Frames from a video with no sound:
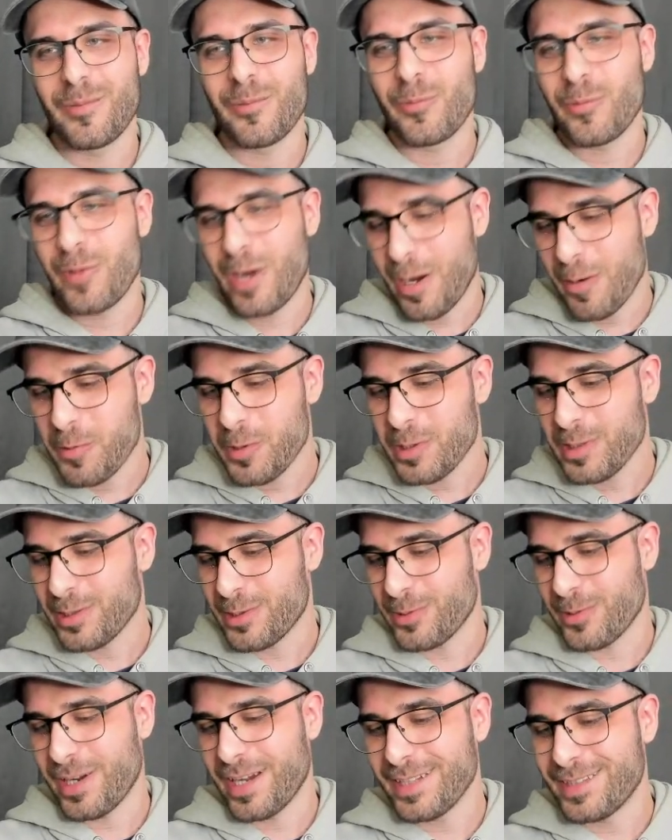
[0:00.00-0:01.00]
I wouldn't
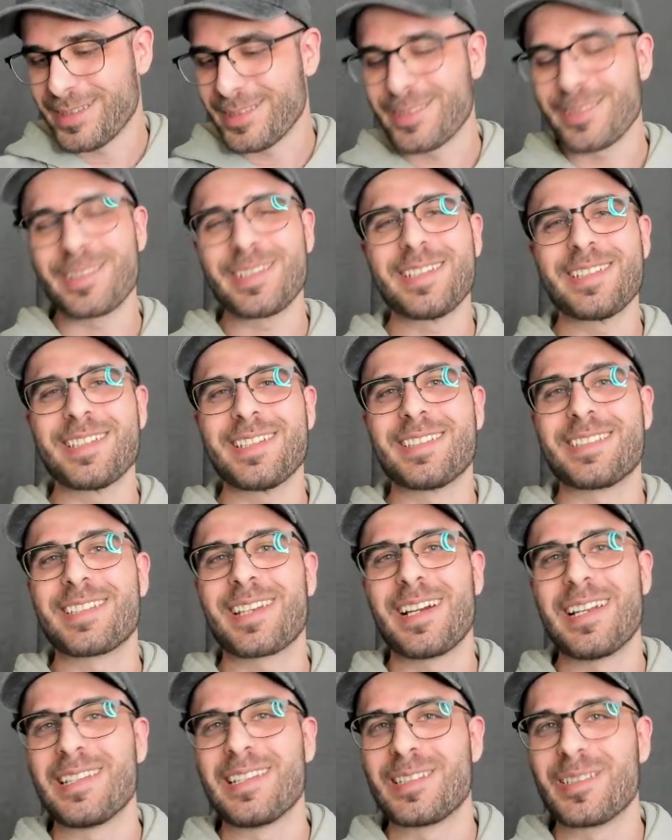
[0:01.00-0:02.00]
try to do this
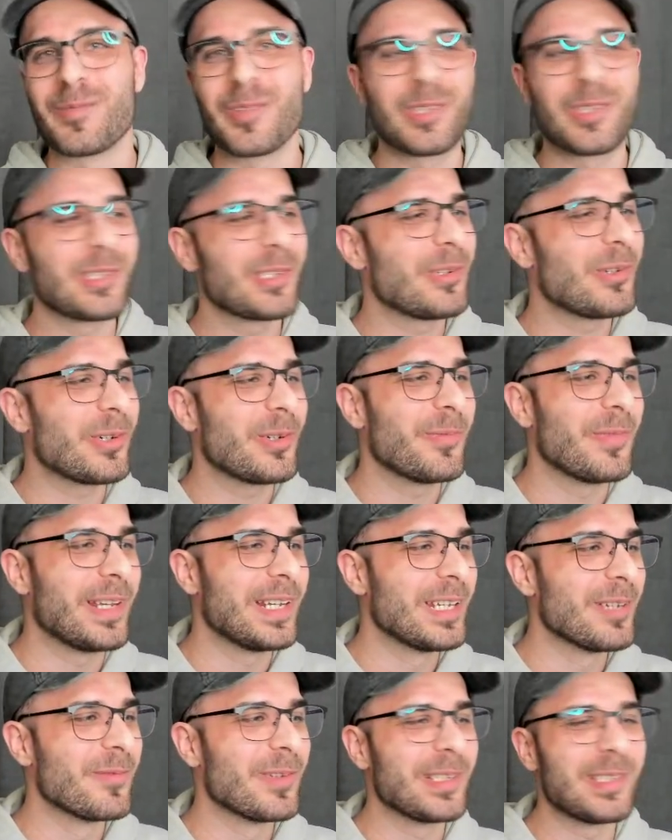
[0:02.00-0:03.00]
inside ZBrush Core Mini,
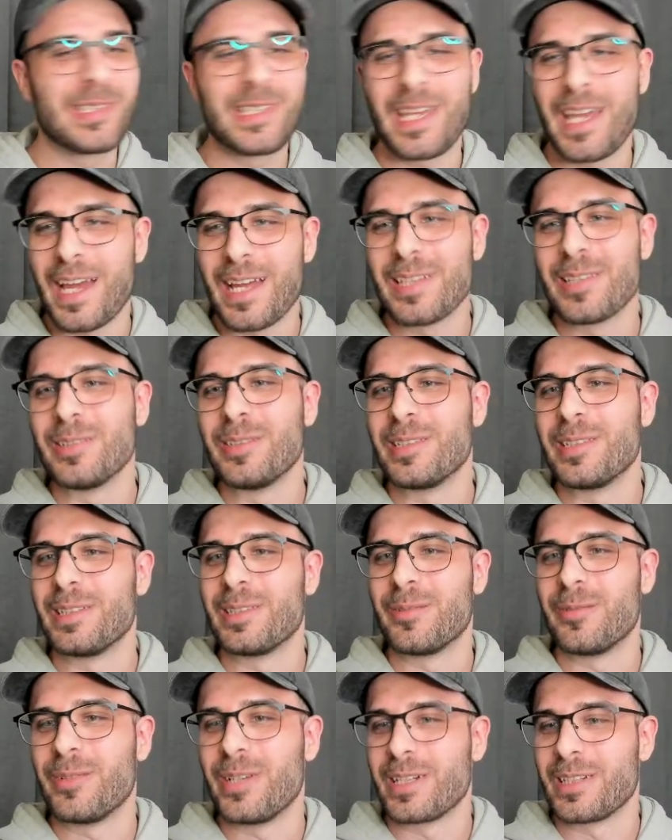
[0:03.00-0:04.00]
but you can do it in the
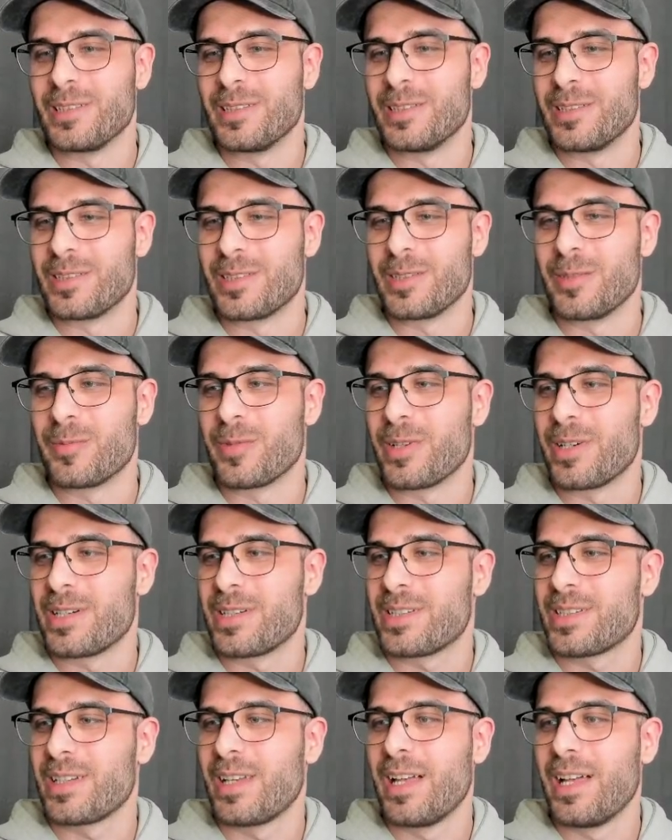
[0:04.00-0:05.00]
regular ZBrush.